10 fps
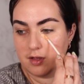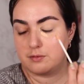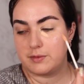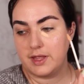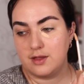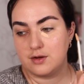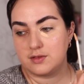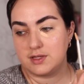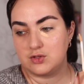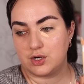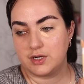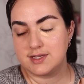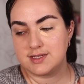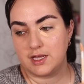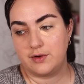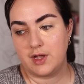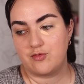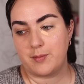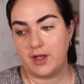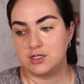right here on the darkest area
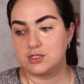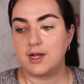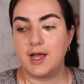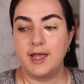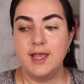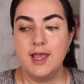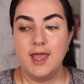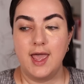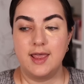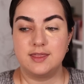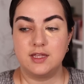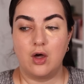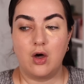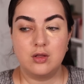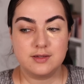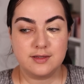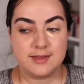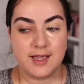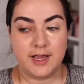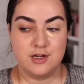of my under eye. And the only
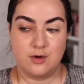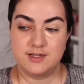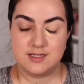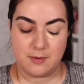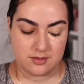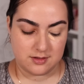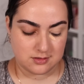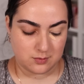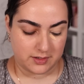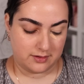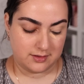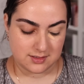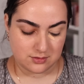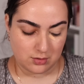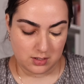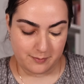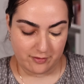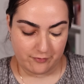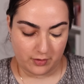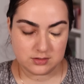thing I notice about this one, and this is totally my
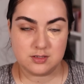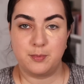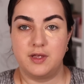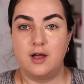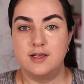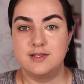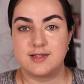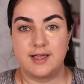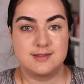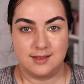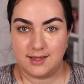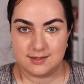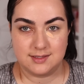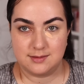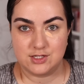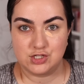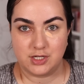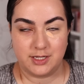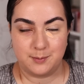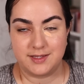fault because I selected the
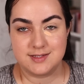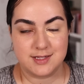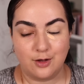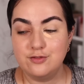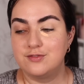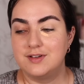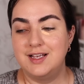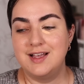shade myself,